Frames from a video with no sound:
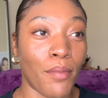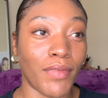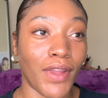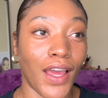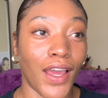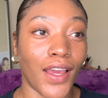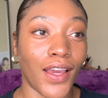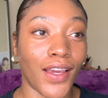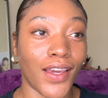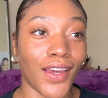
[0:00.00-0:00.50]

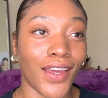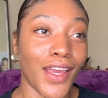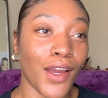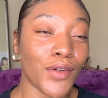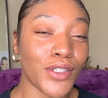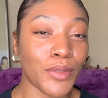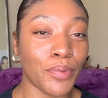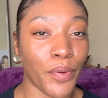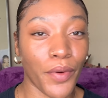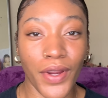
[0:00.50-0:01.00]
Like, it
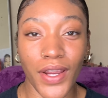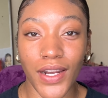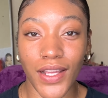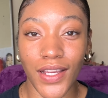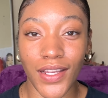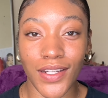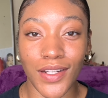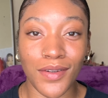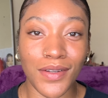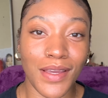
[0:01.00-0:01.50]
was
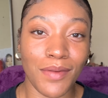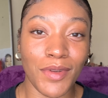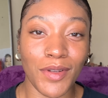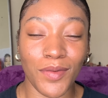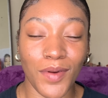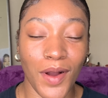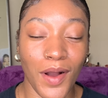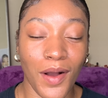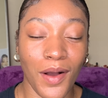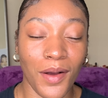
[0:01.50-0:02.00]
pretty, don't get me
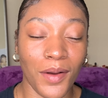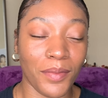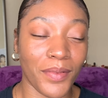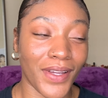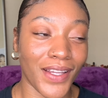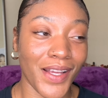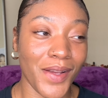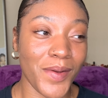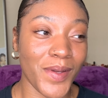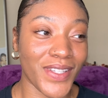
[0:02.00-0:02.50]
wrong,
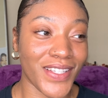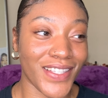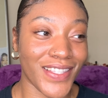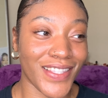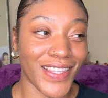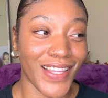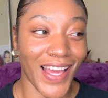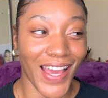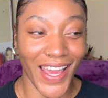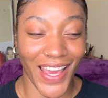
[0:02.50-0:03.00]
but it was
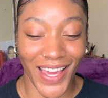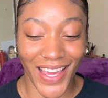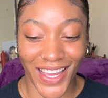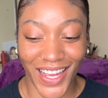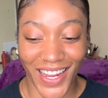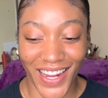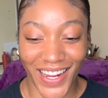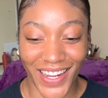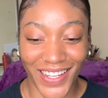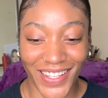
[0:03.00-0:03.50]
just
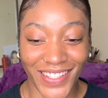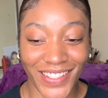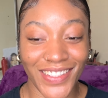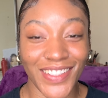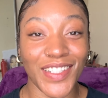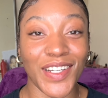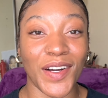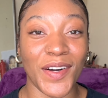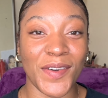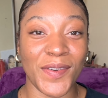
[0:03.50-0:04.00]
like
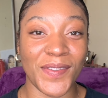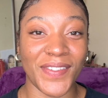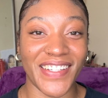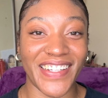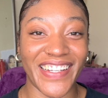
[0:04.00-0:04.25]
golden.